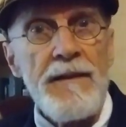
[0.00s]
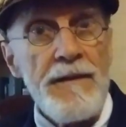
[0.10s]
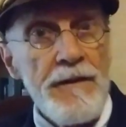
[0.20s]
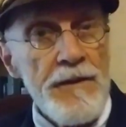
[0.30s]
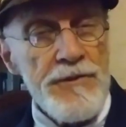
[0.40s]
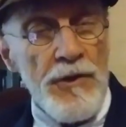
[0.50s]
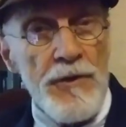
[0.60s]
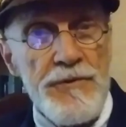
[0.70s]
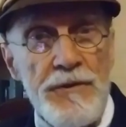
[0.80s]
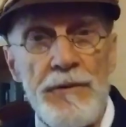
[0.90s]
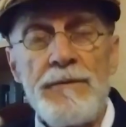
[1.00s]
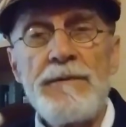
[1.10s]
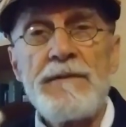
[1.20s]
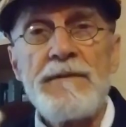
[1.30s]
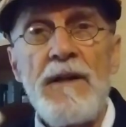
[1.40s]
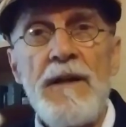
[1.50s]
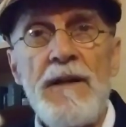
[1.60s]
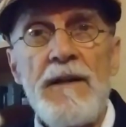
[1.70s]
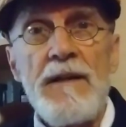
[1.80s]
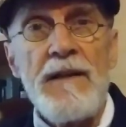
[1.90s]
There is also,
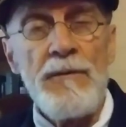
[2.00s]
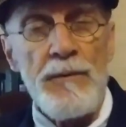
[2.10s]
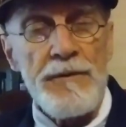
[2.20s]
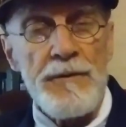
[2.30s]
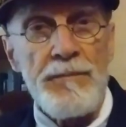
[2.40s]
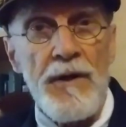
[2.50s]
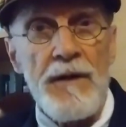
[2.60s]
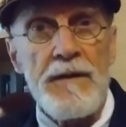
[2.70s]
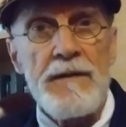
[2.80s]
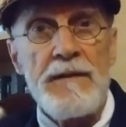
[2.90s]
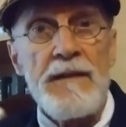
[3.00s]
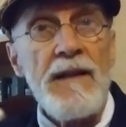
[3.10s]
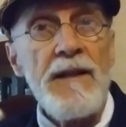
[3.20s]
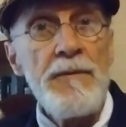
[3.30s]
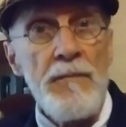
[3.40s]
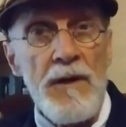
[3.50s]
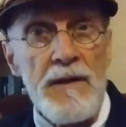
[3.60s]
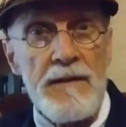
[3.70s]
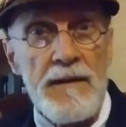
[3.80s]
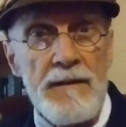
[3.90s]
in Winter Park, in my
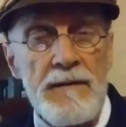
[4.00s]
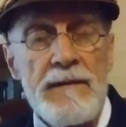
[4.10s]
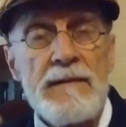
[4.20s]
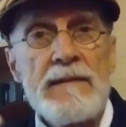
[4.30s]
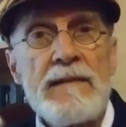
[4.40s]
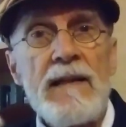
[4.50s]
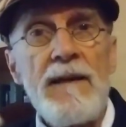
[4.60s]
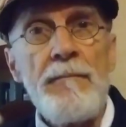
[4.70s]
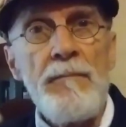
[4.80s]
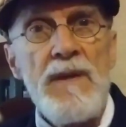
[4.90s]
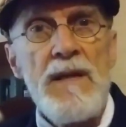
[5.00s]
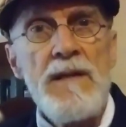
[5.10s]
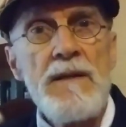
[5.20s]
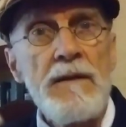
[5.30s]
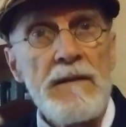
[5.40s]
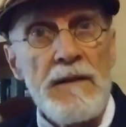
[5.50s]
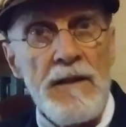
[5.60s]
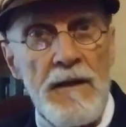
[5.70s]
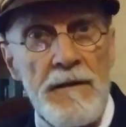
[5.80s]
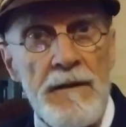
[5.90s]
honor, Mead
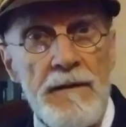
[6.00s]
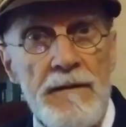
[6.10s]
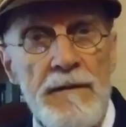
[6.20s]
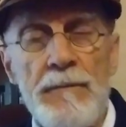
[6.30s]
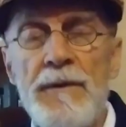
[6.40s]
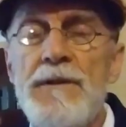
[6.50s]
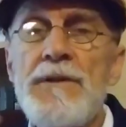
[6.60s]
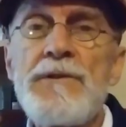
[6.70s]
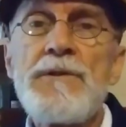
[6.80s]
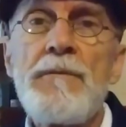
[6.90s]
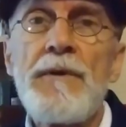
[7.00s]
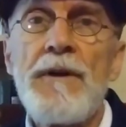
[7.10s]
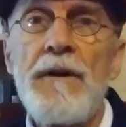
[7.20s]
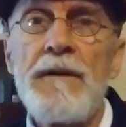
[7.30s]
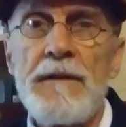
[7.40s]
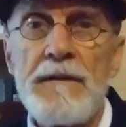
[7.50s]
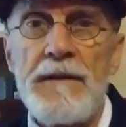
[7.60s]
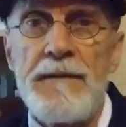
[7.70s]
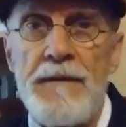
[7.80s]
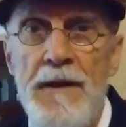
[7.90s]
Garden, which is
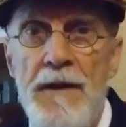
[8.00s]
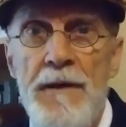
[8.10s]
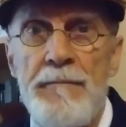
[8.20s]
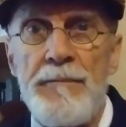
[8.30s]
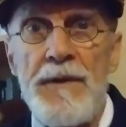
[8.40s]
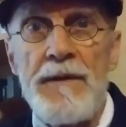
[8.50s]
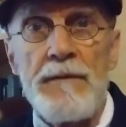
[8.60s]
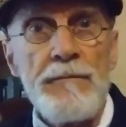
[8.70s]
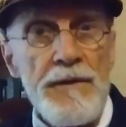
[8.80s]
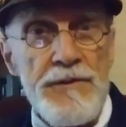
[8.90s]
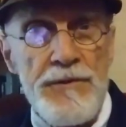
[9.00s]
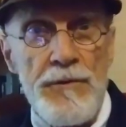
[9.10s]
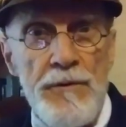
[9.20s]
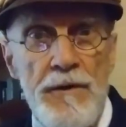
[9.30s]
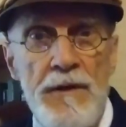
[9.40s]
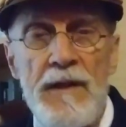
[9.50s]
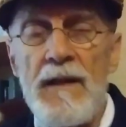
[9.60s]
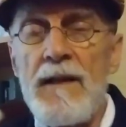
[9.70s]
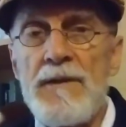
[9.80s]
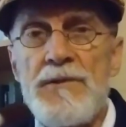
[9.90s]
currently being restored
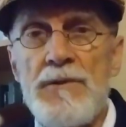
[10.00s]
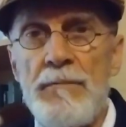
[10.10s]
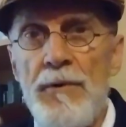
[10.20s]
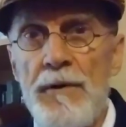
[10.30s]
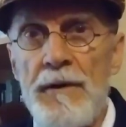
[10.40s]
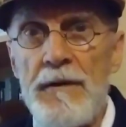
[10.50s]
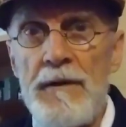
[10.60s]
and supported